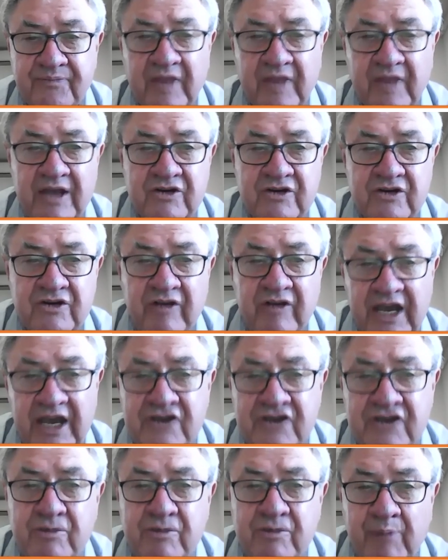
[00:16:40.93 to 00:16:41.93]
So there
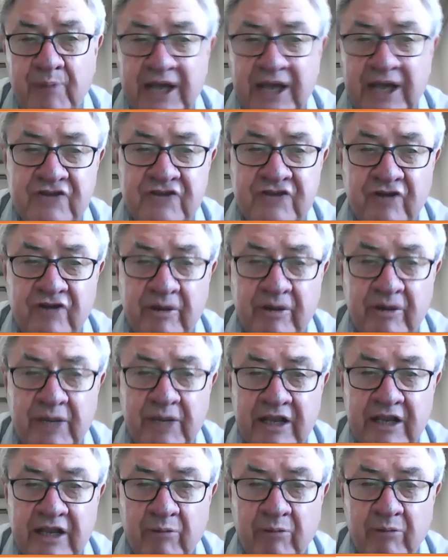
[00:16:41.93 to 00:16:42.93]
is a place for a
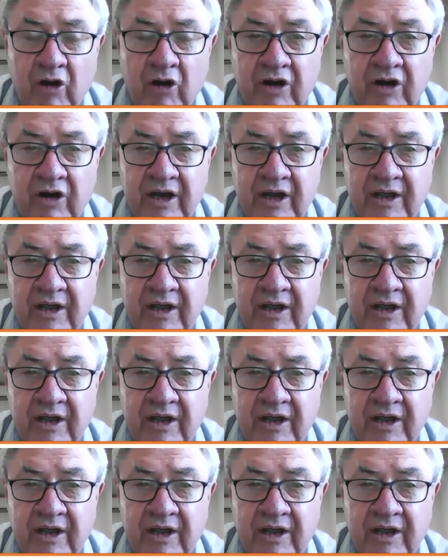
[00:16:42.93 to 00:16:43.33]
beta blocker,